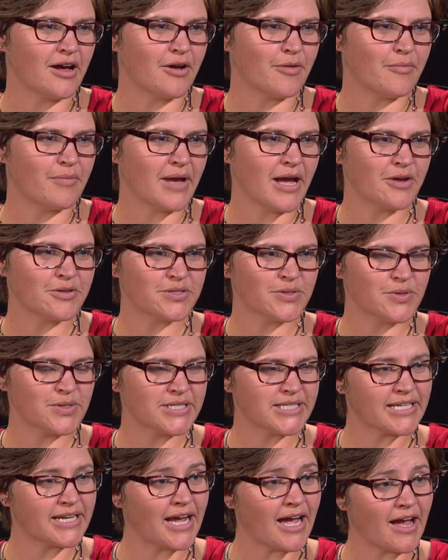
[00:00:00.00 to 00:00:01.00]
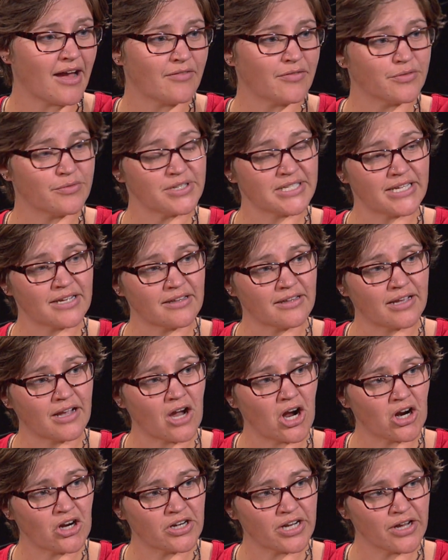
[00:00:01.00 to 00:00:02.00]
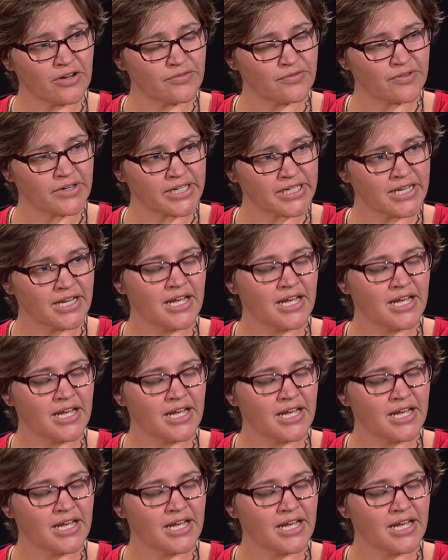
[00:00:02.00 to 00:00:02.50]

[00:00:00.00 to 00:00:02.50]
households that have a recycling cart out front,